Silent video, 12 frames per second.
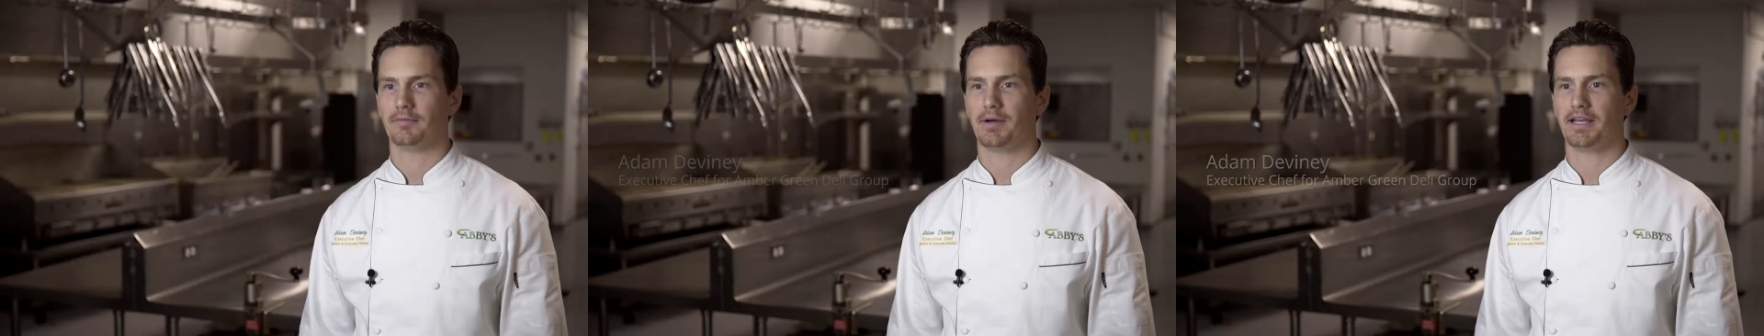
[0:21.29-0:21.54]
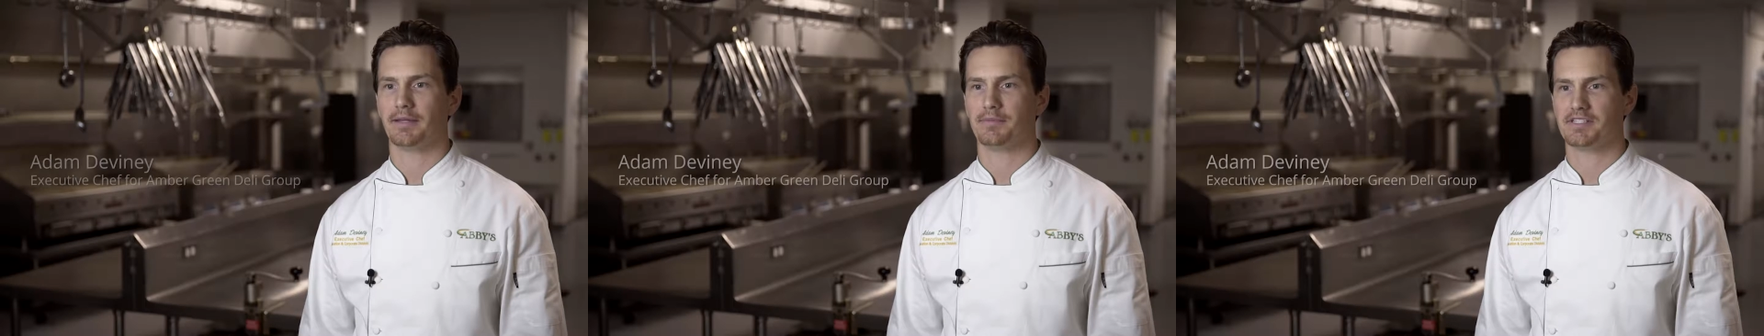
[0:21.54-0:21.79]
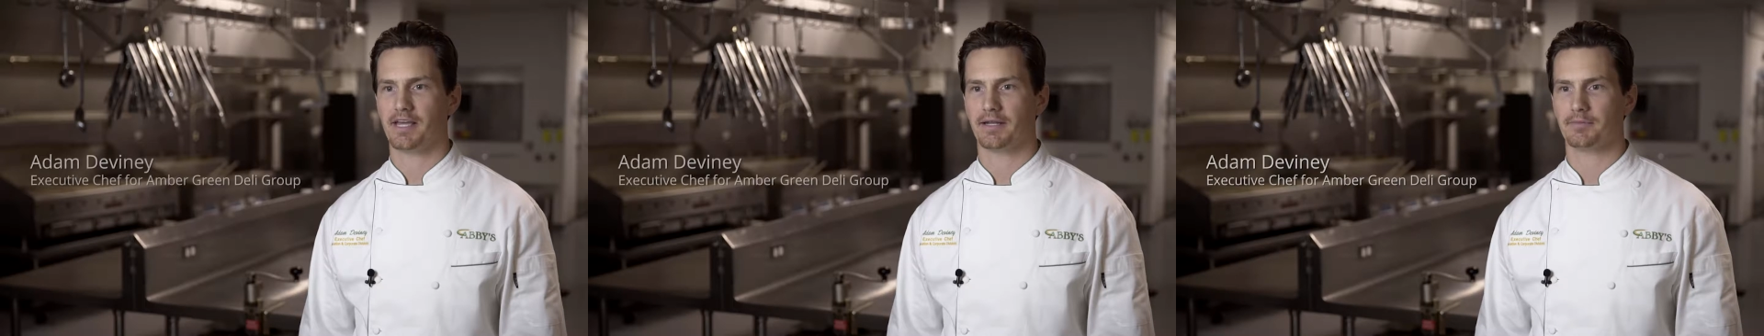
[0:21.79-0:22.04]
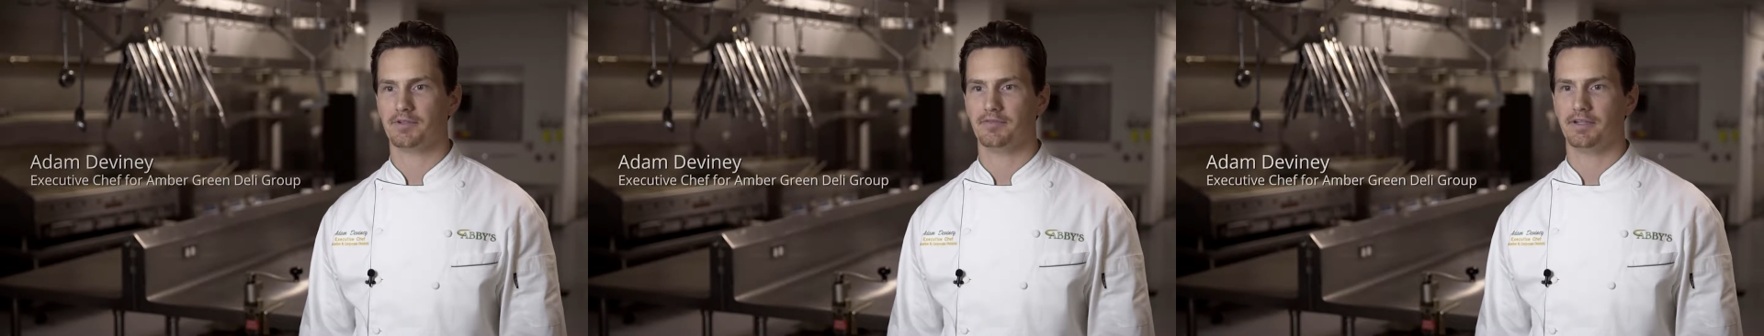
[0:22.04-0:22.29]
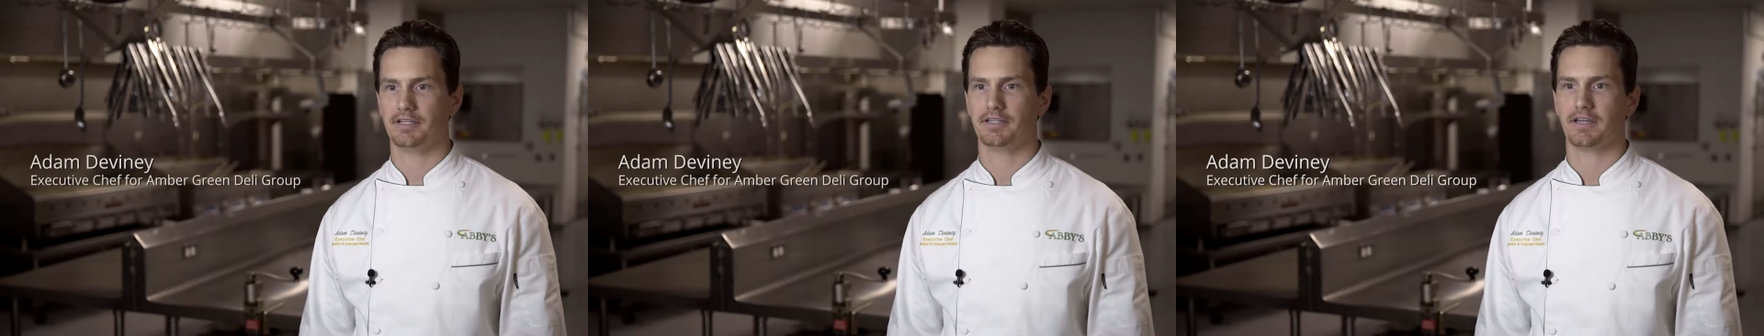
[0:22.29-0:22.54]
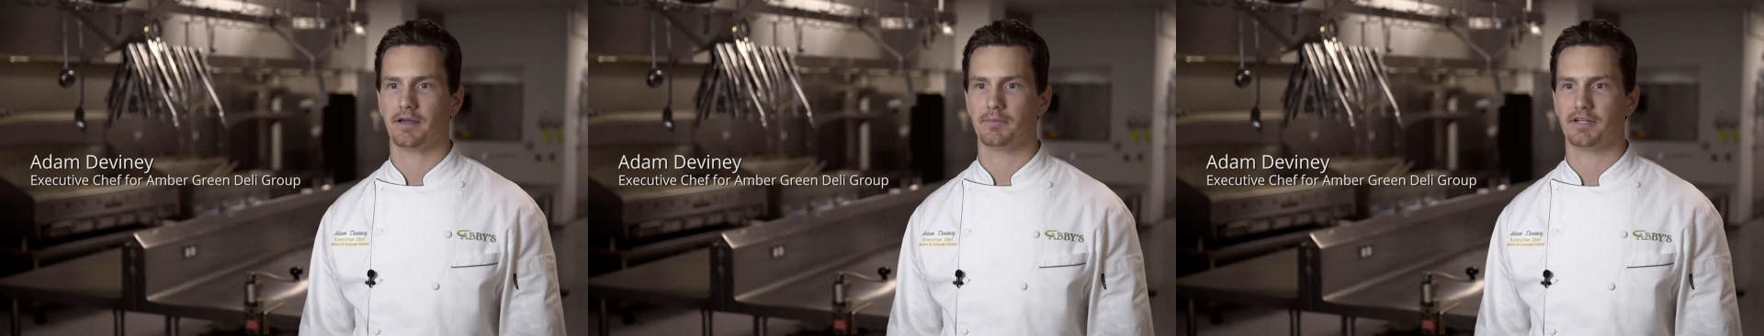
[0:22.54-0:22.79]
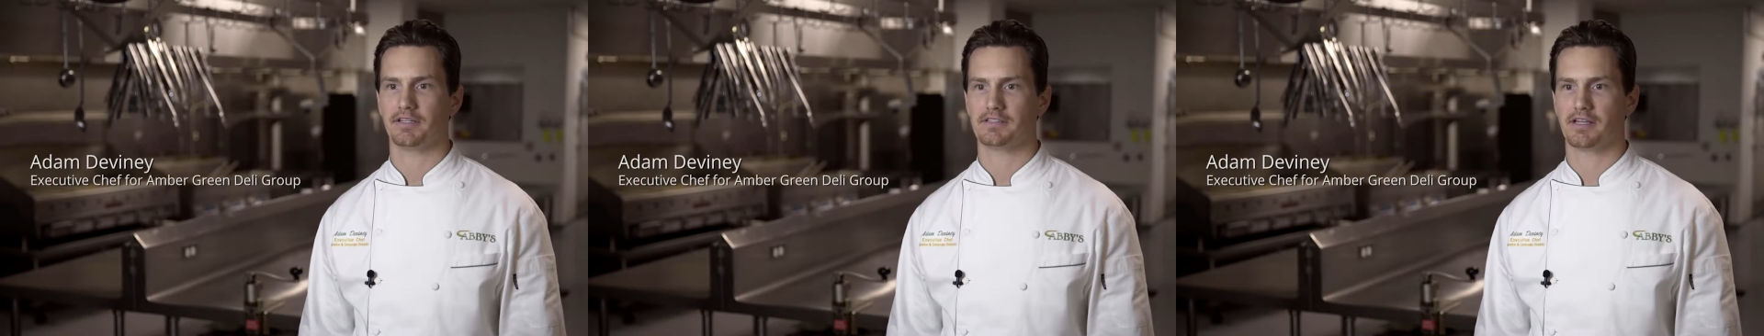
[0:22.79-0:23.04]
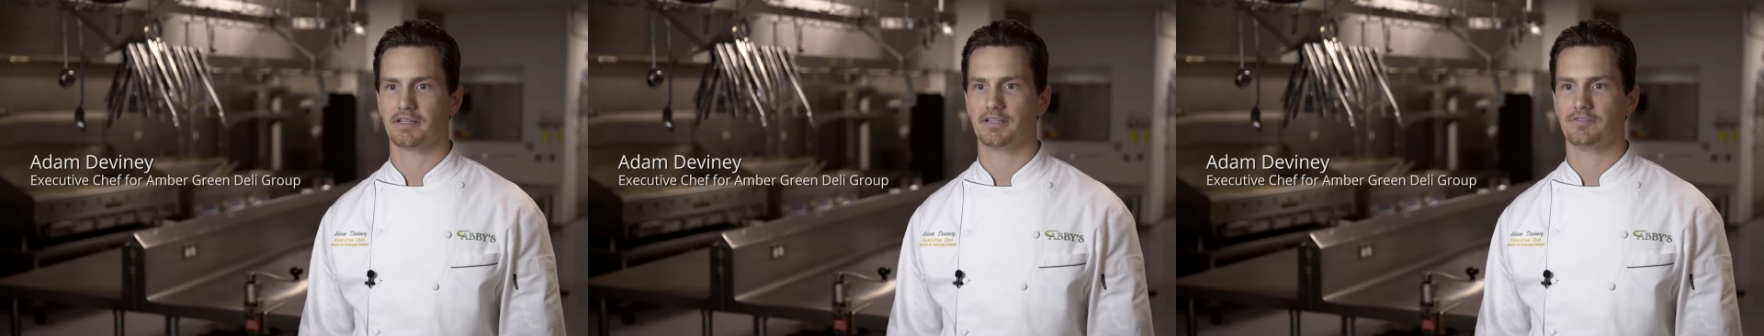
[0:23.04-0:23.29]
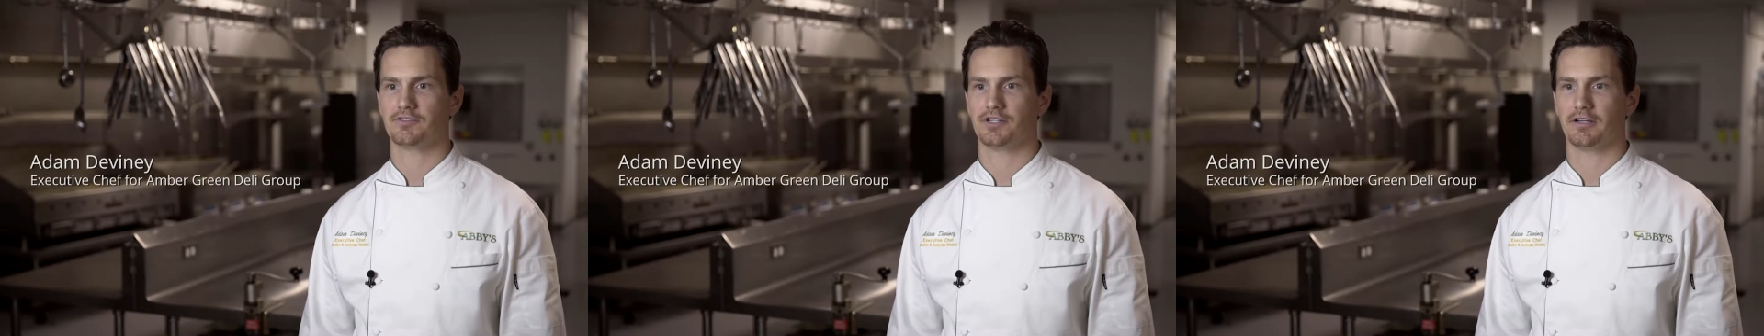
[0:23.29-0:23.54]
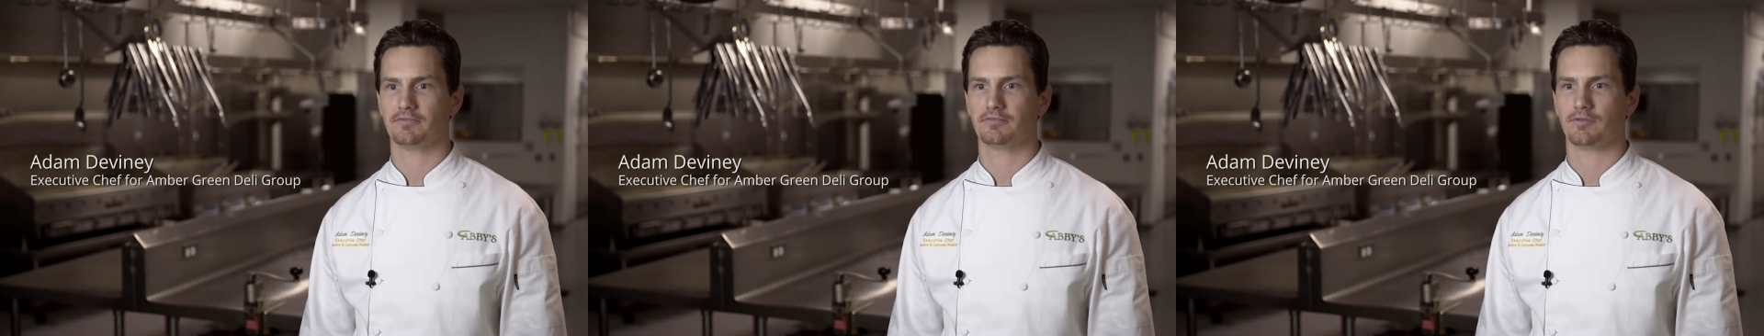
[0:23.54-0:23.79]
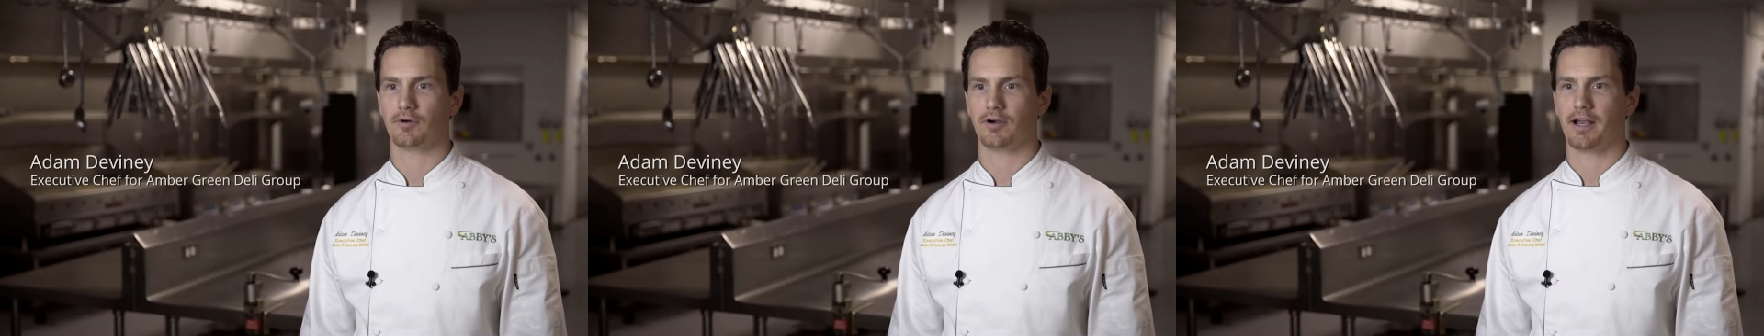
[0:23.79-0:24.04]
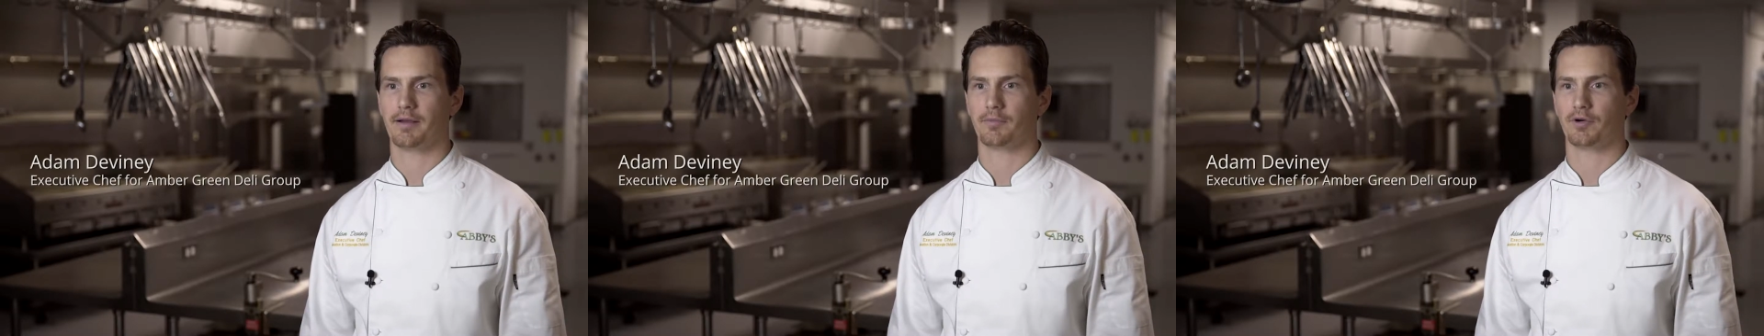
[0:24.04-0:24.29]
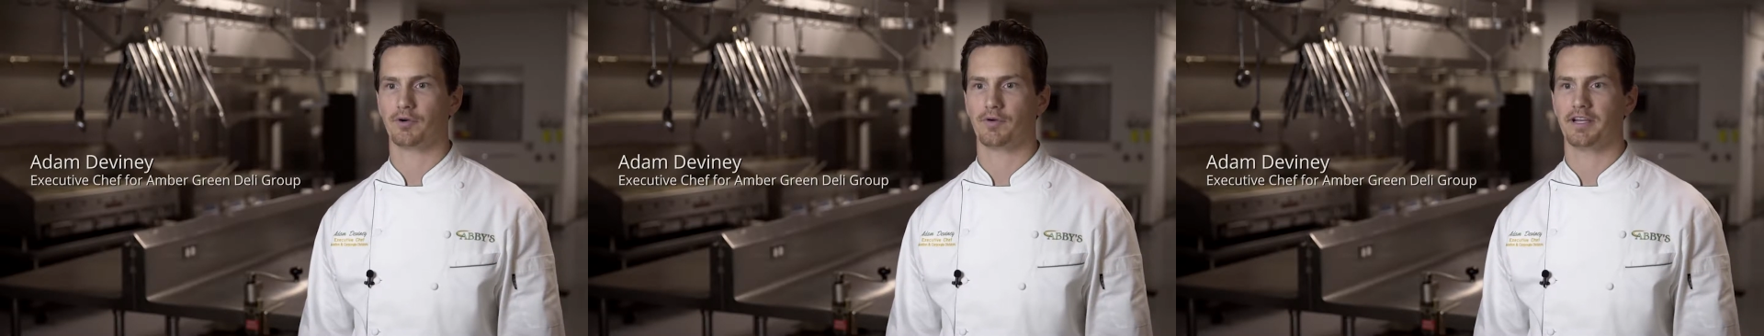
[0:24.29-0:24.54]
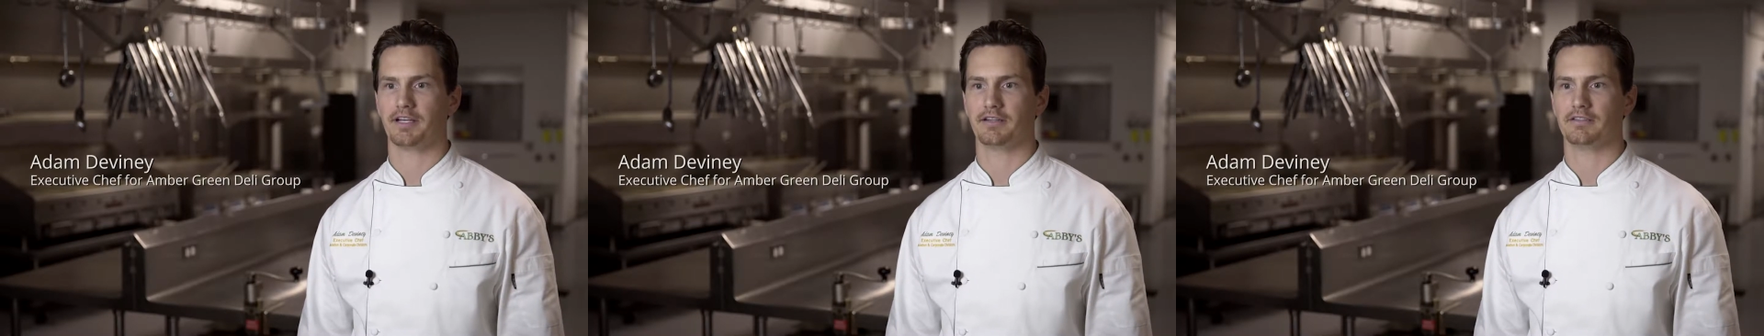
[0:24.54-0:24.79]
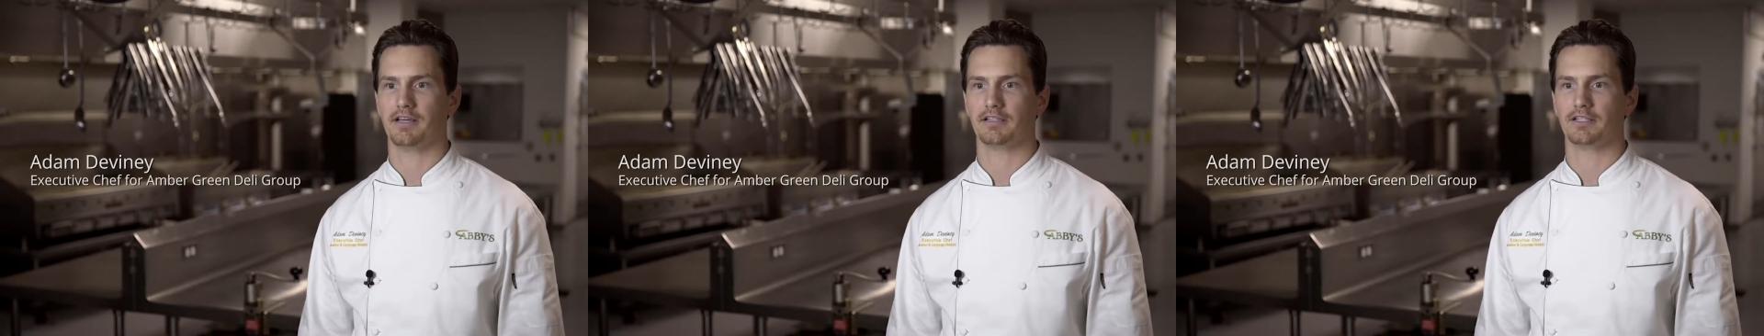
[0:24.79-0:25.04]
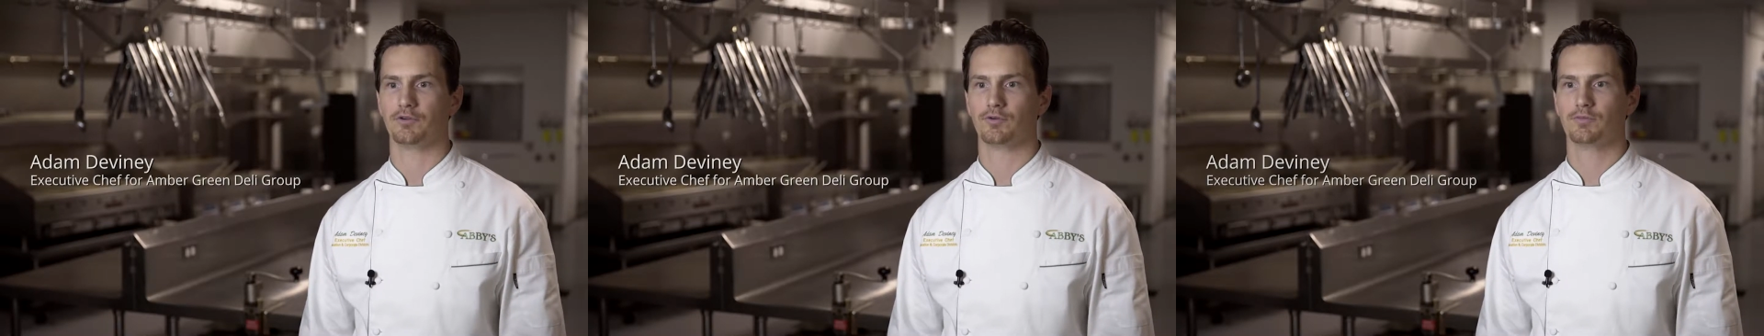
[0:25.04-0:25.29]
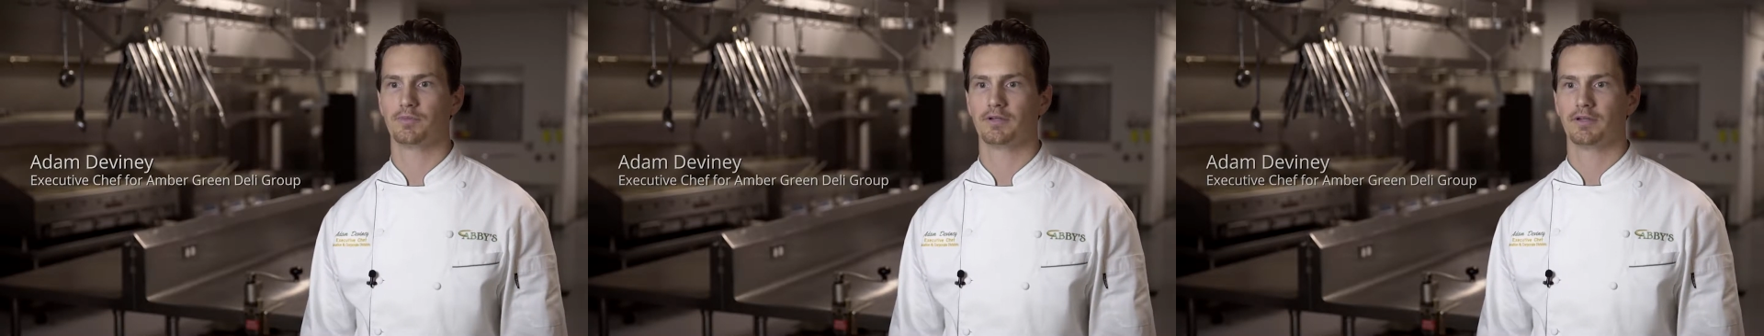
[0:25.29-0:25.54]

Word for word: My name is Adam DeVinny. I'm an executive chef for Amber Green Deli Group,